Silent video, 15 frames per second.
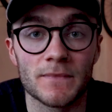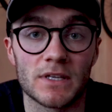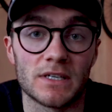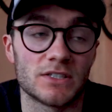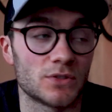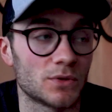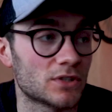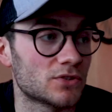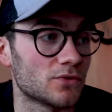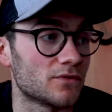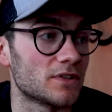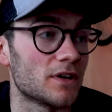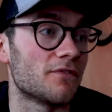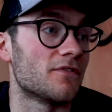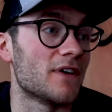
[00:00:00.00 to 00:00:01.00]
as to
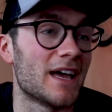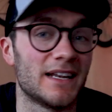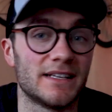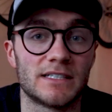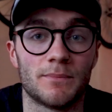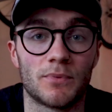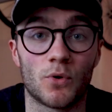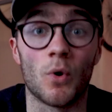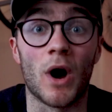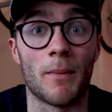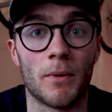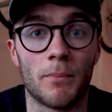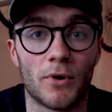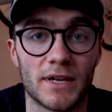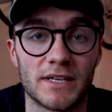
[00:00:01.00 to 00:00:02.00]
sort of a fairly typical
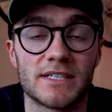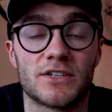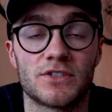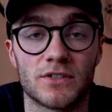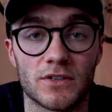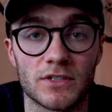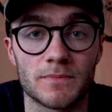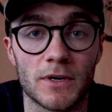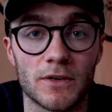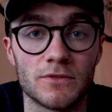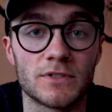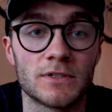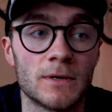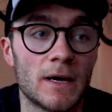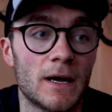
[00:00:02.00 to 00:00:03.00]
upper body session, I
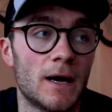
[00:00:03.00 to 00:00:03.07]
suppose.